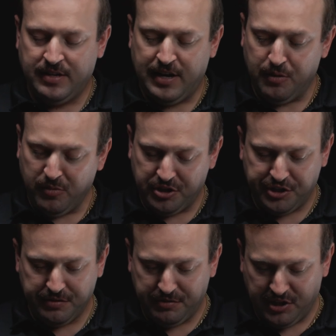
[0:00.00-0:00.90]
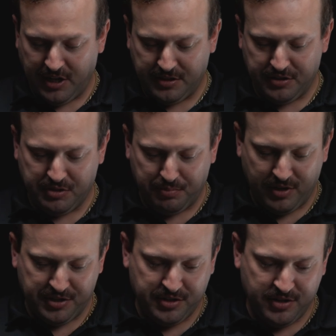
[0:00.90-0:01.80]
how much you've shot the
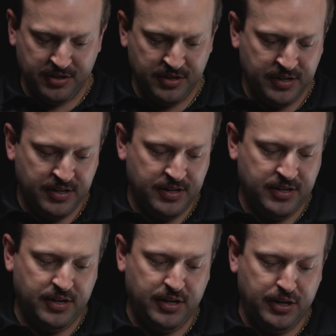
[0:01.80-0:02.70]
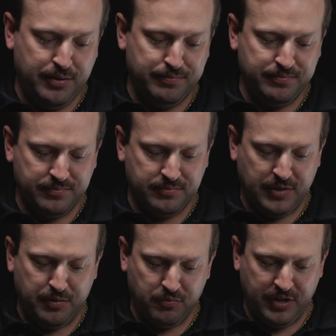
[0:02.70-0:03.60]
suppressor
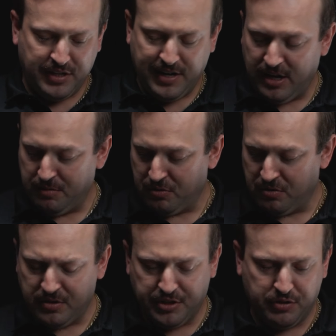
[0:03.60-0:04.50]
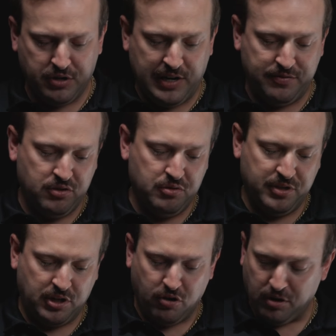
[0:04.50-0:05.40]
and caliber, you could have a little
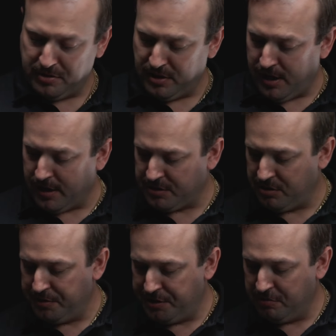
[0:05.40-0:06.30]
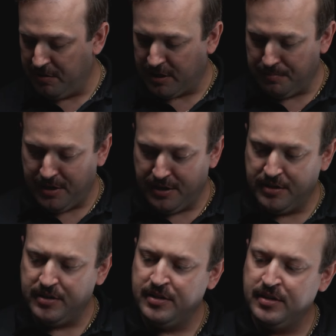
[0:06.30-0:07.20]
bit of carbon lock. So we do recommend